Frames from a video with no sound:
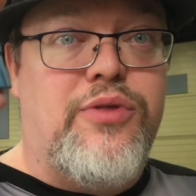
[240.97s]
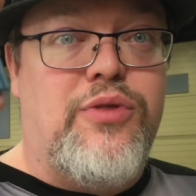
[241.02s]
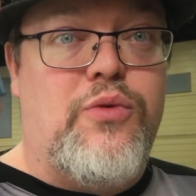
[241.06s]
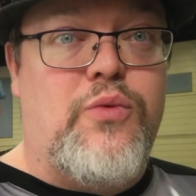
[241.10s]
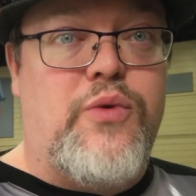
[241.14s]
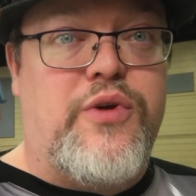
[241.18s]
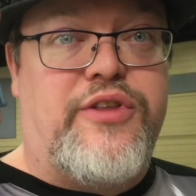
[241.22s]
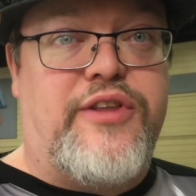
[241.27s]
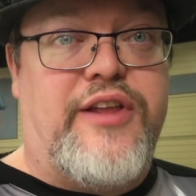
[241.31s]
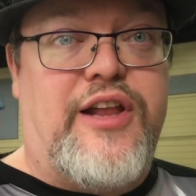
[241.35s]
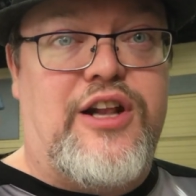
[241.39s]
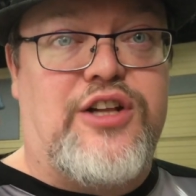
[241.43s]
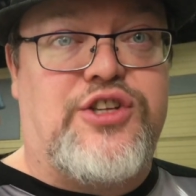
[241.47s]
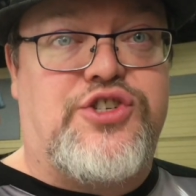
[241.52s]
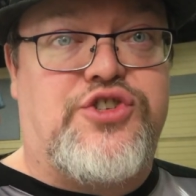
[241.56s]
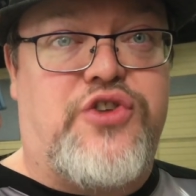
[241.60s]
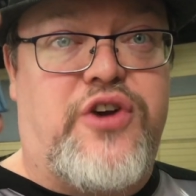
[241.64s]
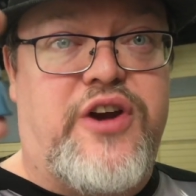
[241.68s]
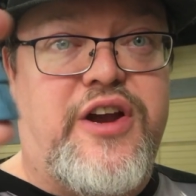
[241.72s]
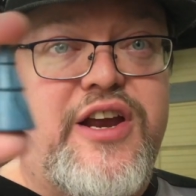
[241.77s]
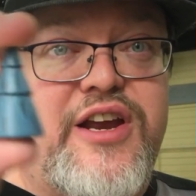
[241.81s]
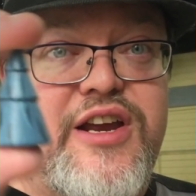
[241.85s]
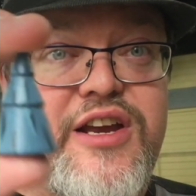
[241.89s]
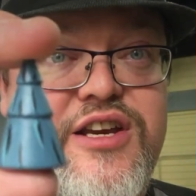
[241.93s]
with little
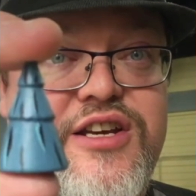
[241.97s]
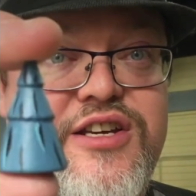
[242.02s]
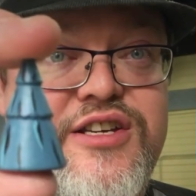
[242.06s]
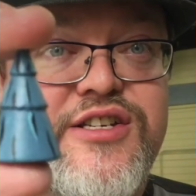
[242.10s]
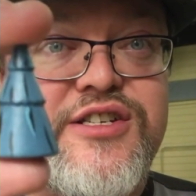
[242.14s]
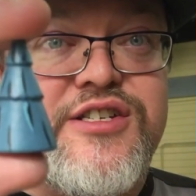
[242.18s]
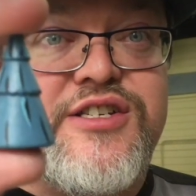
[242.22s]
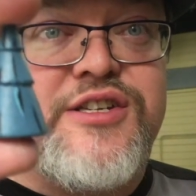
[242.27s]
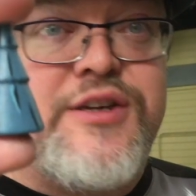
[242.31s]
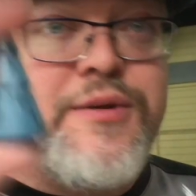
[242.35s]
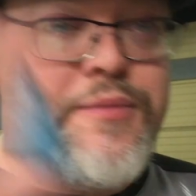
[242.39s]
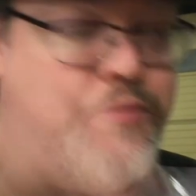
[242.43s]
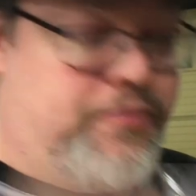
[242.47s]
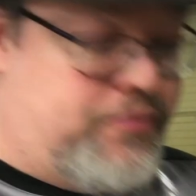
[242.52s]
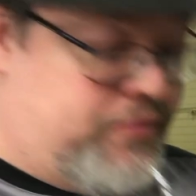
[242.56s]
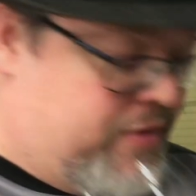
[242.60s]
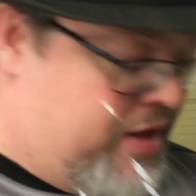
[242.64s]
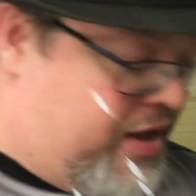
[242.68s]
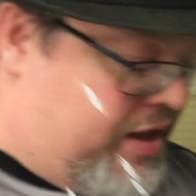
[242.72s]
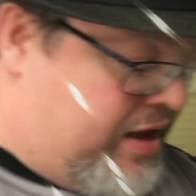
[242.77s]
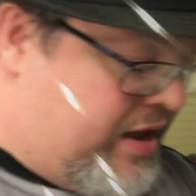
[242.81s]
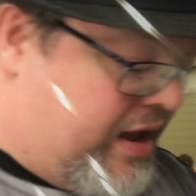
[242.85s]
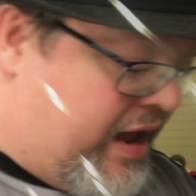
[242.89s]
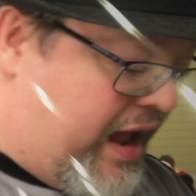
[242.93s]
trees.
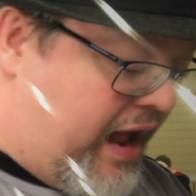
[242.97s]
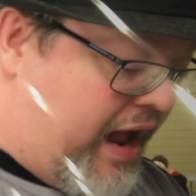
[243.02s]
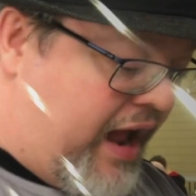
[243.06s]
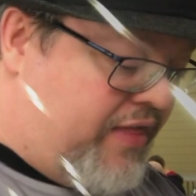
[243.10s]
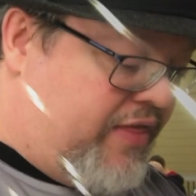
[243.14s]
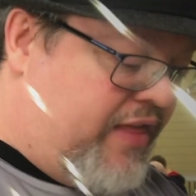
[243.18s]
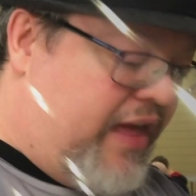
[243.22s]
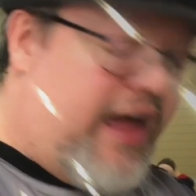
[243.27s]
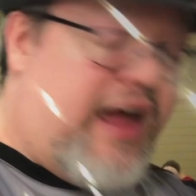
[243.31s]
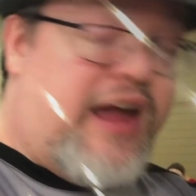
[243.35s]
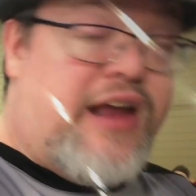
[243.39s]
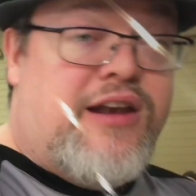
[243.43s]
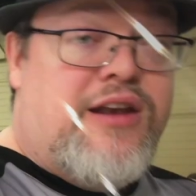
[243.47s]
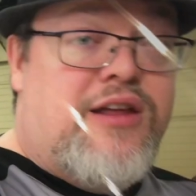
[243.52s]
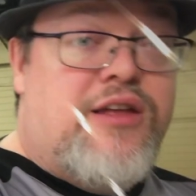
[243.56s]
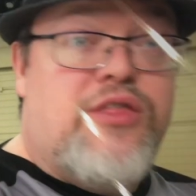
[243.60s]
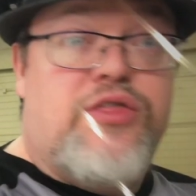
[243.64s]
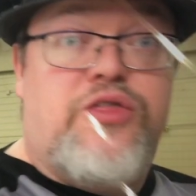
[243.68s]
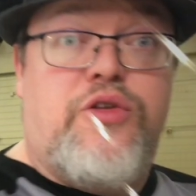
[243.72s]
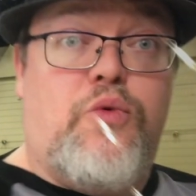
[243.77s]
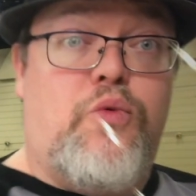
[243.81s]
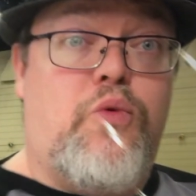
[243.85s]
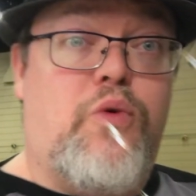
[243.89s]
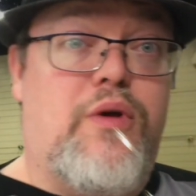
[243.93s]
And then
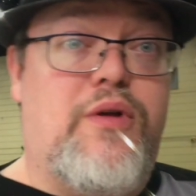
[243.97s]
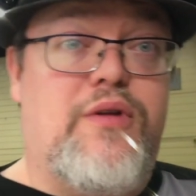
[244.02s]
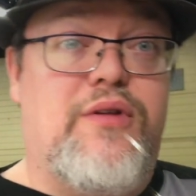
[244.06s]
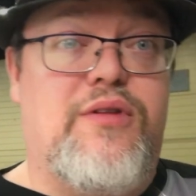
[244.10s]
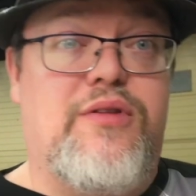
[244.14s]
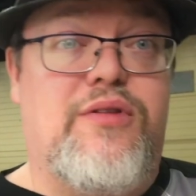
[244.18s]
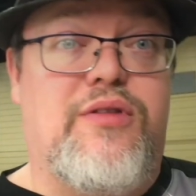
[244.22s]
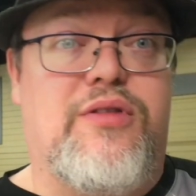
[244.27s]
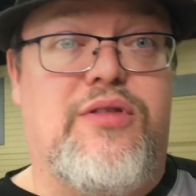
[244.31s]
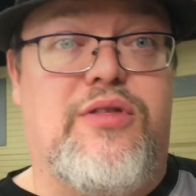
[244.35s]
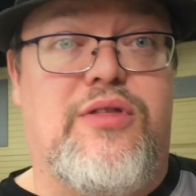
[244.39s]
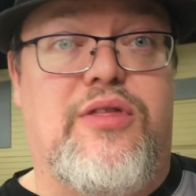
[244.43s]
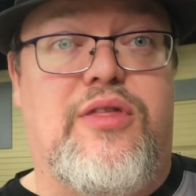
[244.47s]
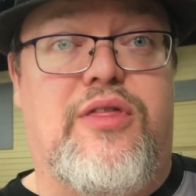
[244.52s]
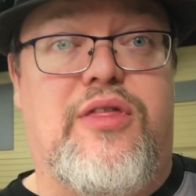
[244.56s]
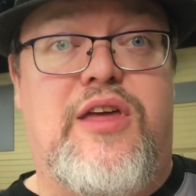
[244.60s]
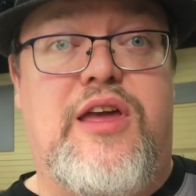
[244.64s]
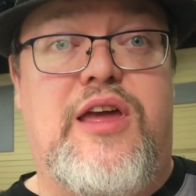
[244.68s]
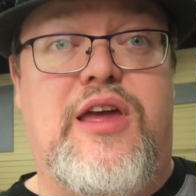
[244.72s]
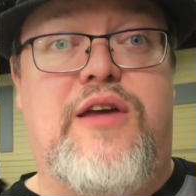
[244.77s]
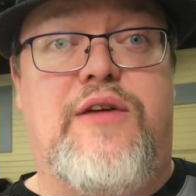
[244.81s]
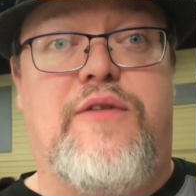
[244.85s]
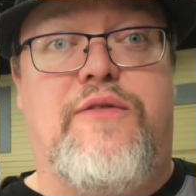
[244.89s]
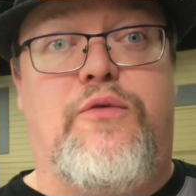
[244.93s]

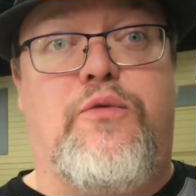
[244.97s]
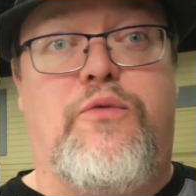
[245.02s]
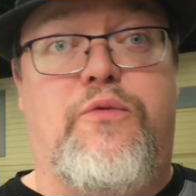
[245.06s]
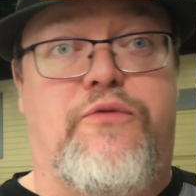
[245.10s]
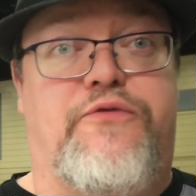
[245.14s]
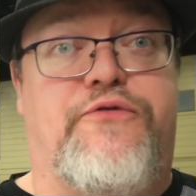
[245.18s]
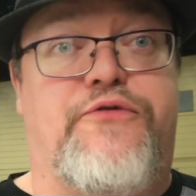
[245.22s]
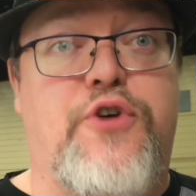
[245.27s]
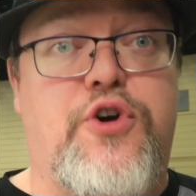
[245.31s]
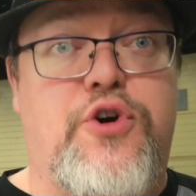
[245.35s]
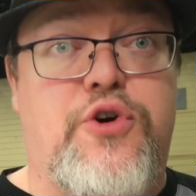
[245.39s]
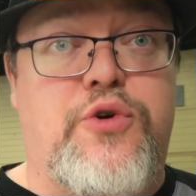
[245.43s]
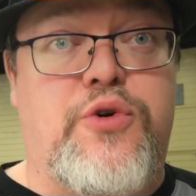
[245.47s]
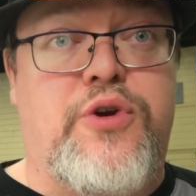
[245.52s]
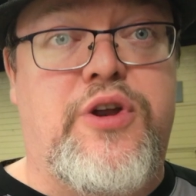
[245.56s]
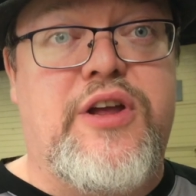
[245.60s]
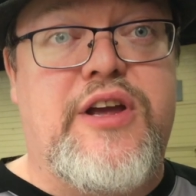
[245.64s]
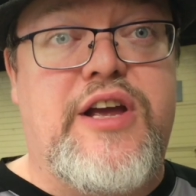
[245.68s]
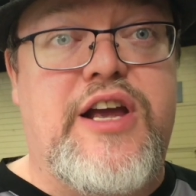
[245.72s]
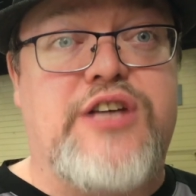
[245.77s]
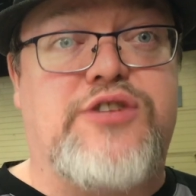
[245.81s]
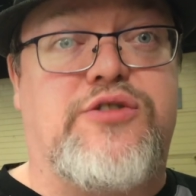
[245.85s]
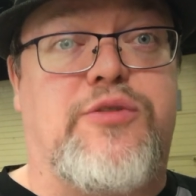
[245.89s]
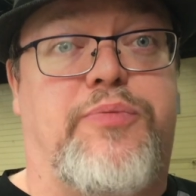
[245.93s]
the food
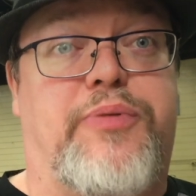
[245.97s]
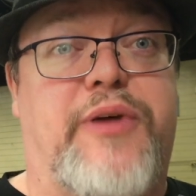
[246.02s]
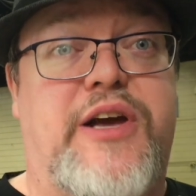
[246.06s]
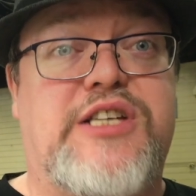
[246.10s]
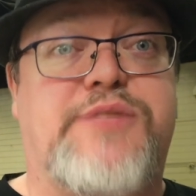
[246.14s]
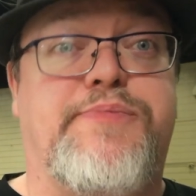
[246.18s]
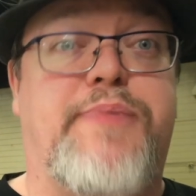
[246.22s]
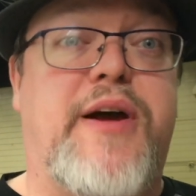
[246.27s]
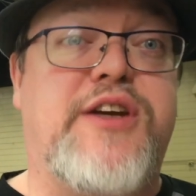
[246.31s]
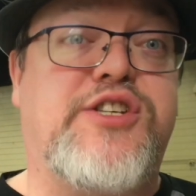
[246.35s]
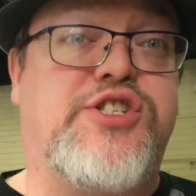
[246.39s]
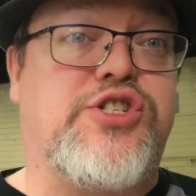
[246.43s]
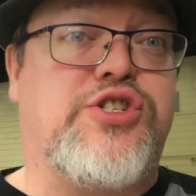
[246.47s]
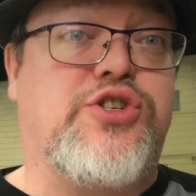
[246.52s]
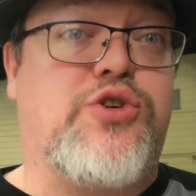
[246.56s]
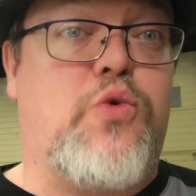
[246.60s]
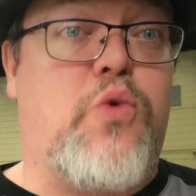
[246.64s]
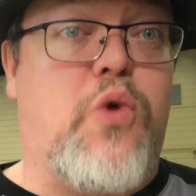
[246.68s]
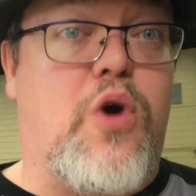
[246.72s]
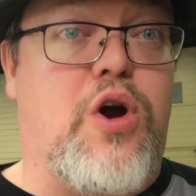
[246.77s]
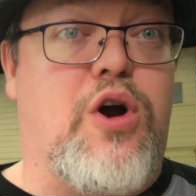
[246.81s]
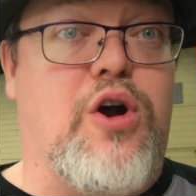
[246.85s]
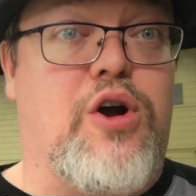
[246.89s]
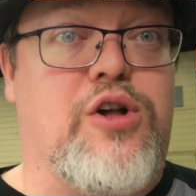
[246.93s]
is replaced by
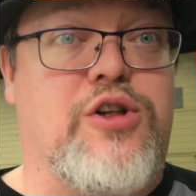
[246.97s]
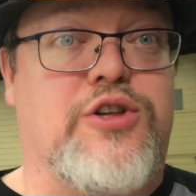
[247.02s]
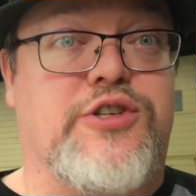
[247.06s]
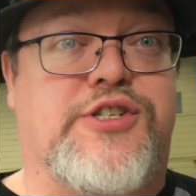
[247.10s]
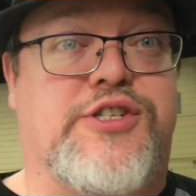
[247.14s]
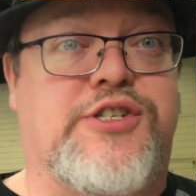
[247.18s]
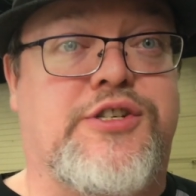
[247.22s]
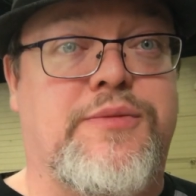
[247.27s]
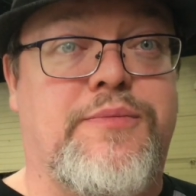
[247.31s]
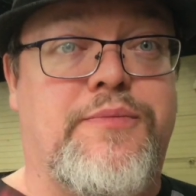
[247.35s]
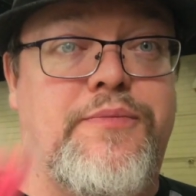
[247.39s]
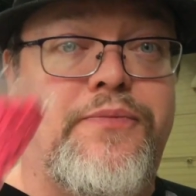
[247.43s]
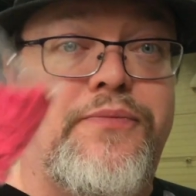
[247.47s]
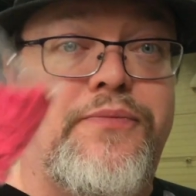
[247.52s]
squirrels.